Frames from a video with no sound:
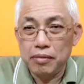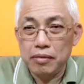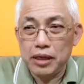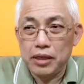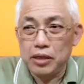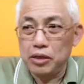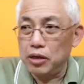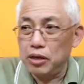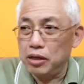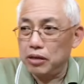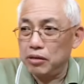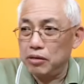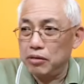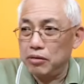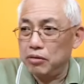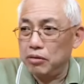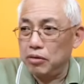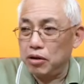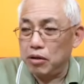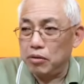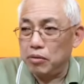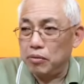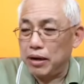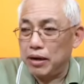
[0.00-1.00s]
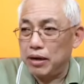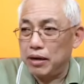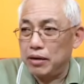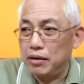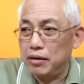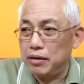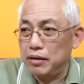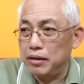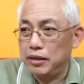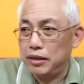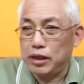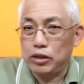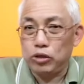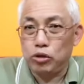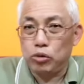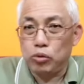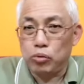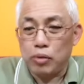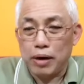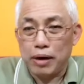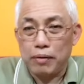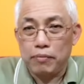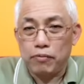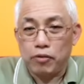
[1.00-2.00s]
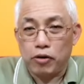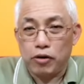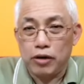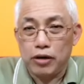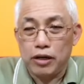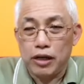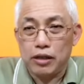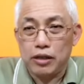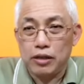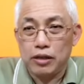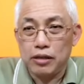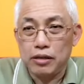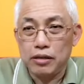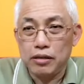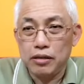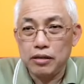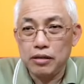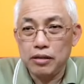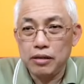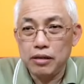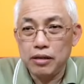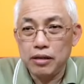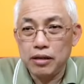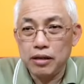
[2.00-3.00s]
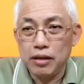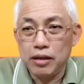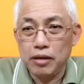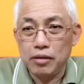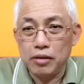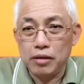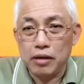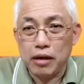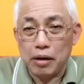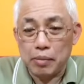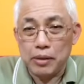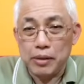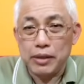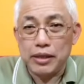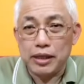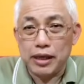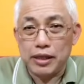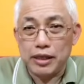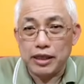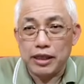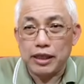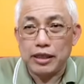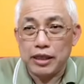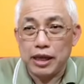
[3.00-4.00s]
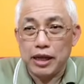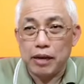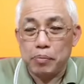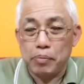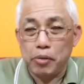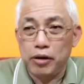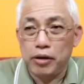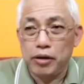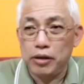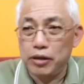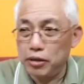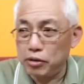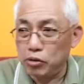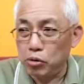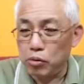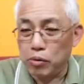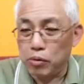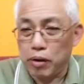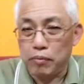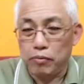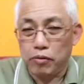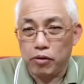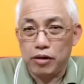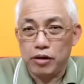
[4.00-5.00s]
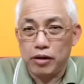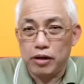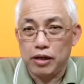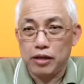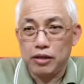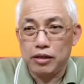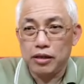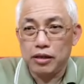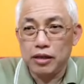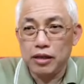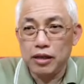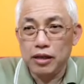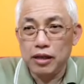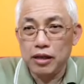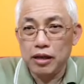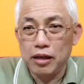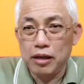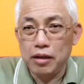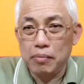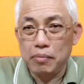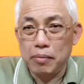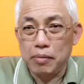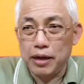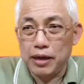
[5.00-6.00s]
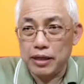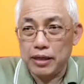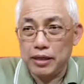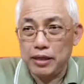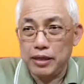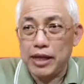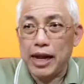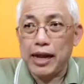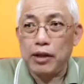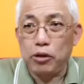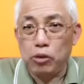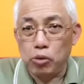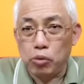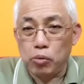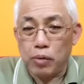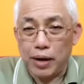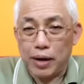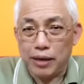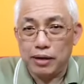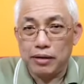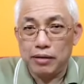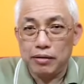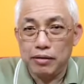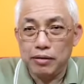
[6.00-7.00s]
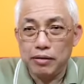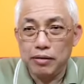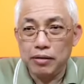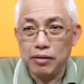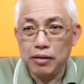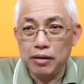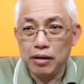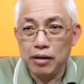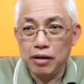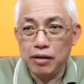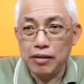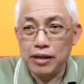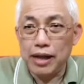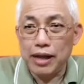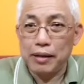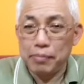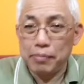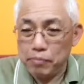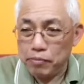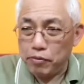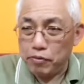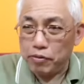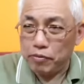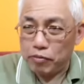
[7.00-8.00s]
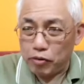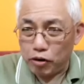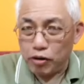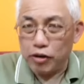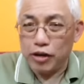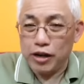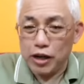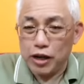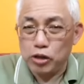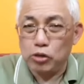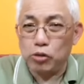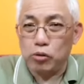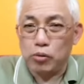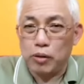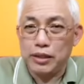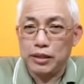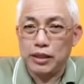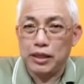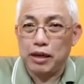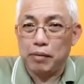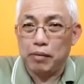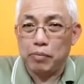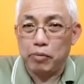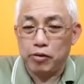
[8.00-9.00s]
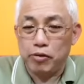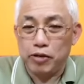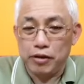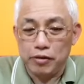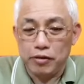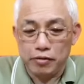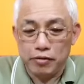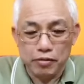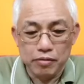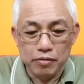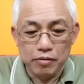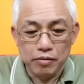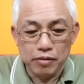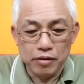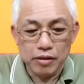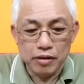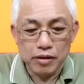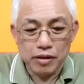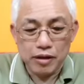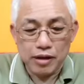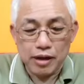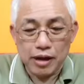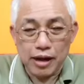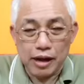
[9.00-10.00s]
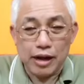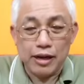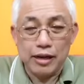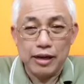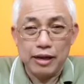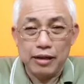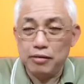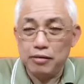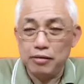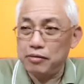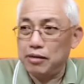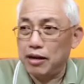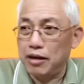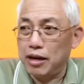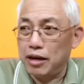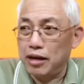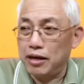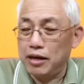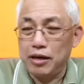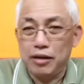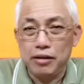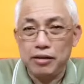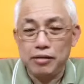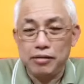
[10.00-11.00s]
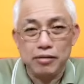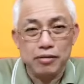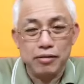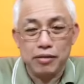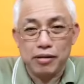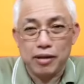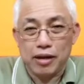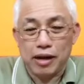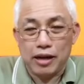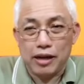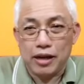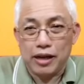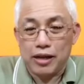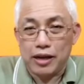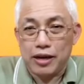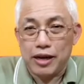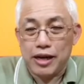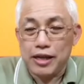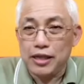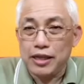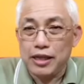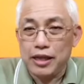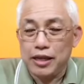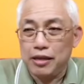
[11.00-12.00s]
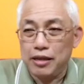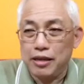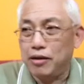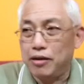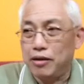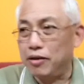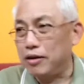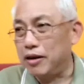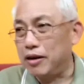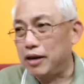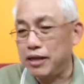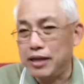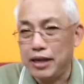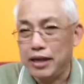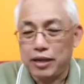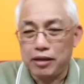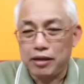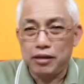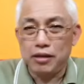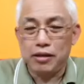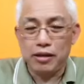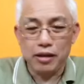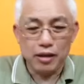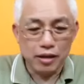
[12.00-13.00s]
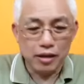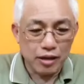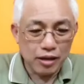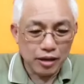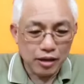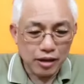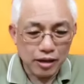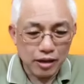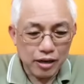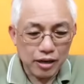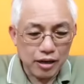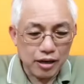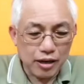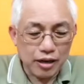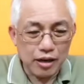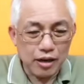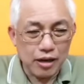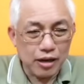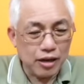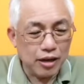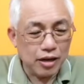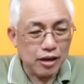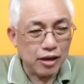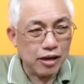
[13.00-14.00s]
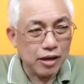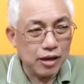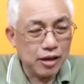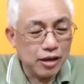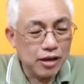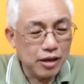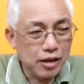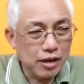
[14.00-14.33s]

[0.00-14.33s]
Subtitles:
It's not what 6-1 foreigners. That means 6 Singaporeans to 1 foreigners, but it's 10-1, 10 foreigners to 1 Singaporean. Are they crazy, or are they uh,